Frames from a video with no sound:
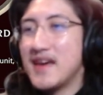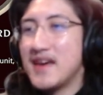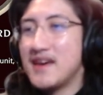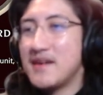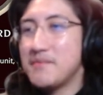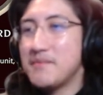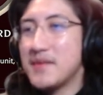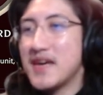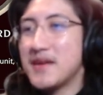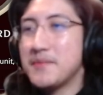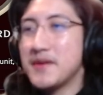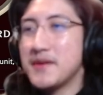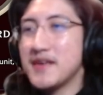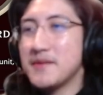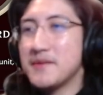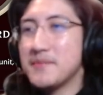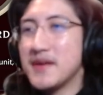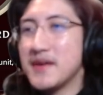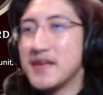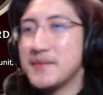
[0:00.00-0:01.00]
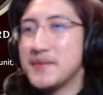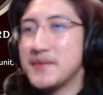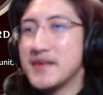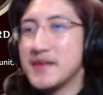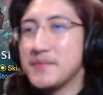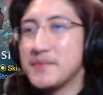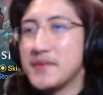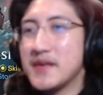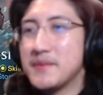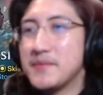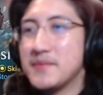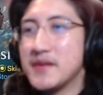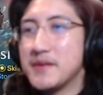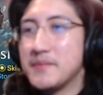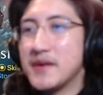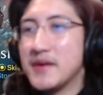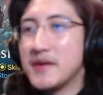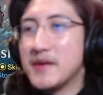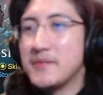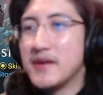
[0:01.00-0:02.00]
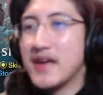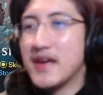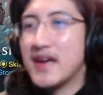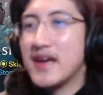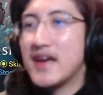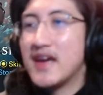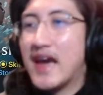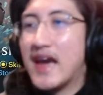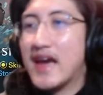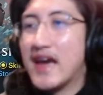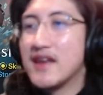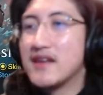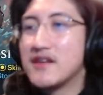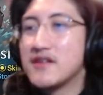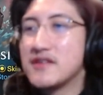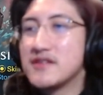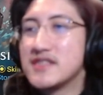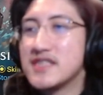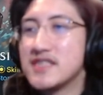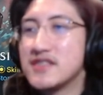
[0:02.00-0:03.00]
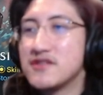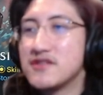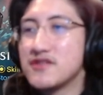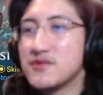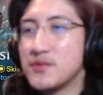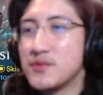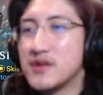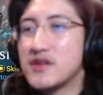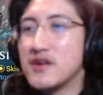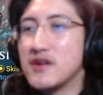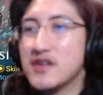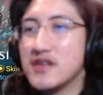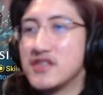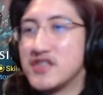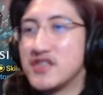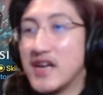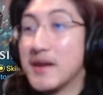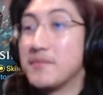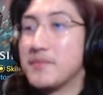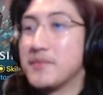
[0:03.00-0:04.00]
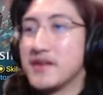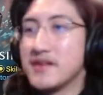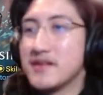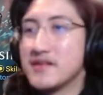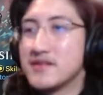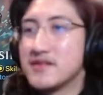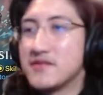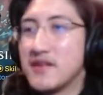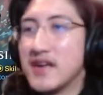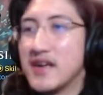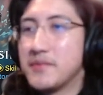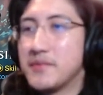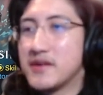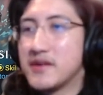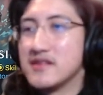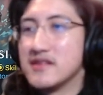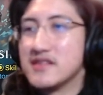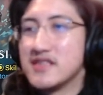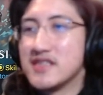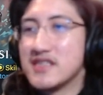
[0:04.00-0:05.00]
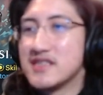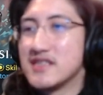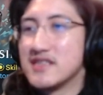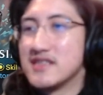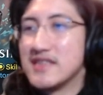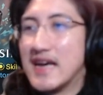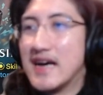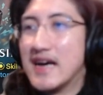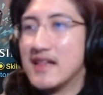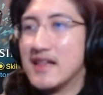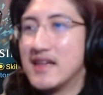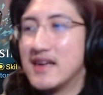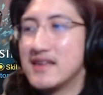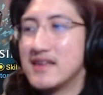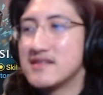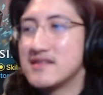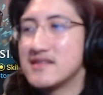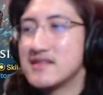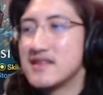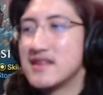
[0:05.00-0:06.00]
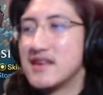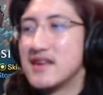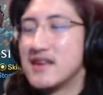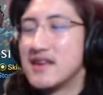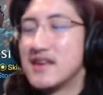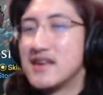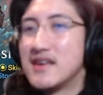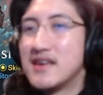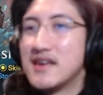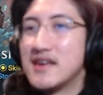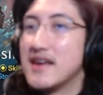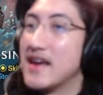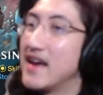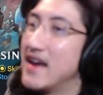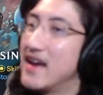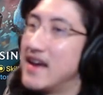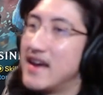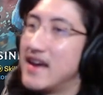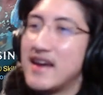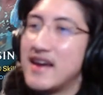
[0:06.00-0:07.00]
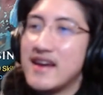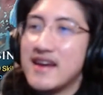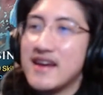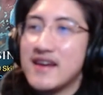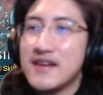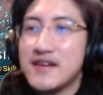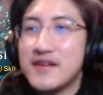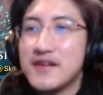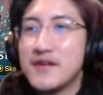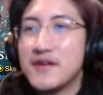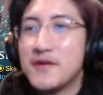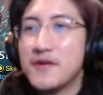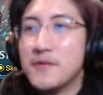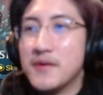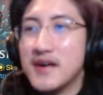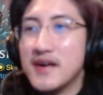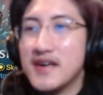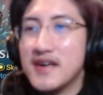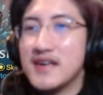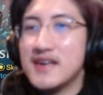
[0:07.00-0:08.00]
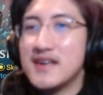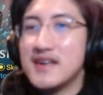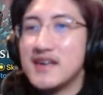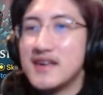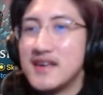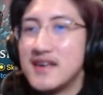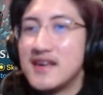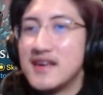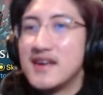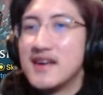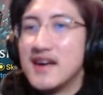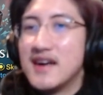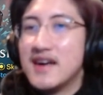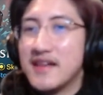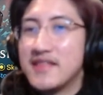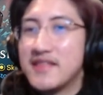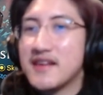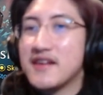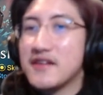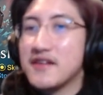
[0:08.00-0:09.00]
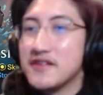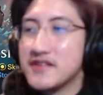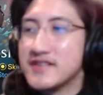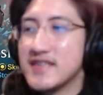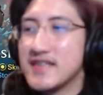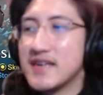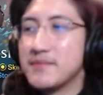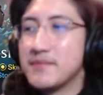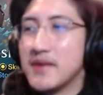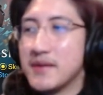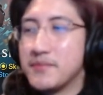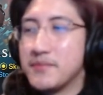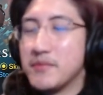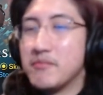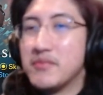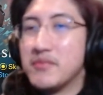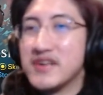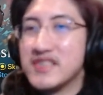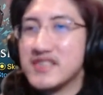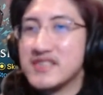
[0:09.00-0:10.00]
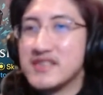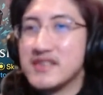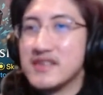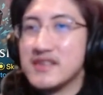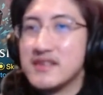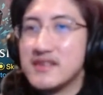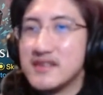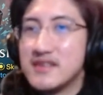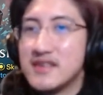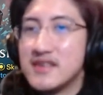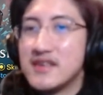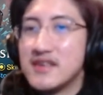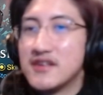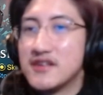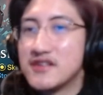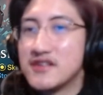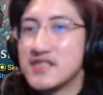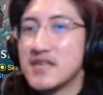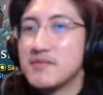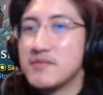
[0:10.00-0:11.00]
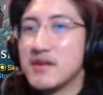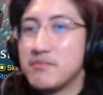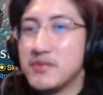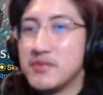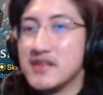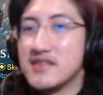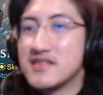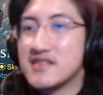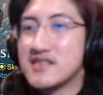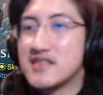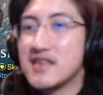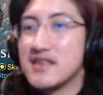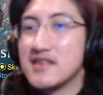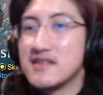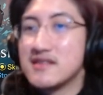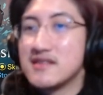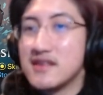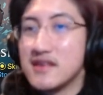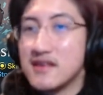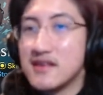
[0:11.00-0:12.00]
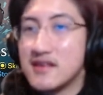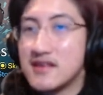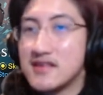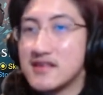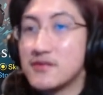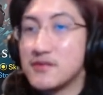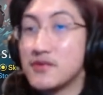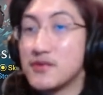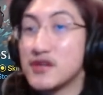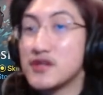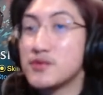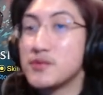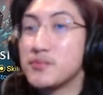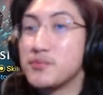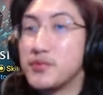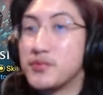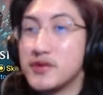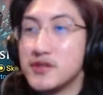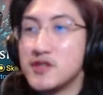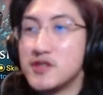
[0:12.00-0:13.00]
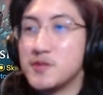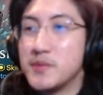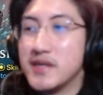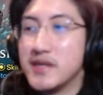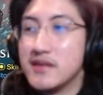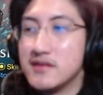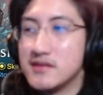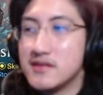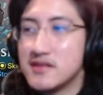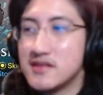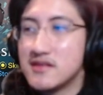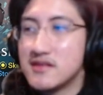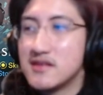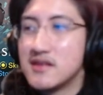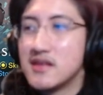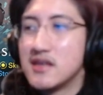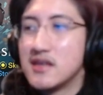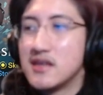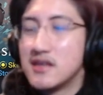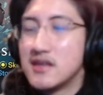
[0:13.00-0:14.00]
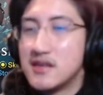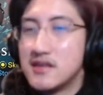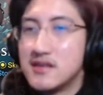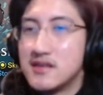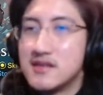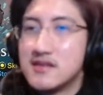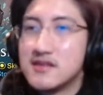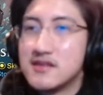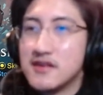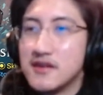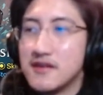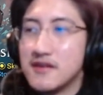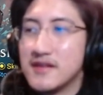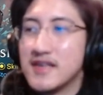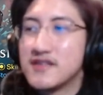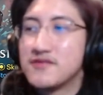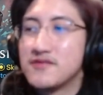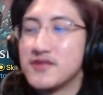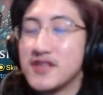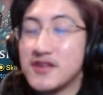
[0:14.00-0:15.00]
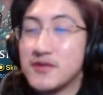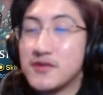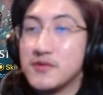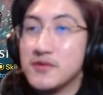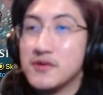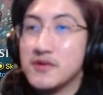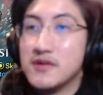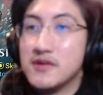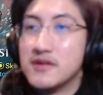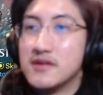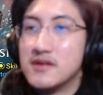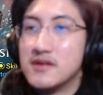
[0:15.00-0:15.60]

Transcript: Maybe. And you know, sigils work on champions, right? Because it just says allies. Hey, you know what? I think Ursine might be busted. Ursine might be disgusting because it works with burst spells. So that's really cool.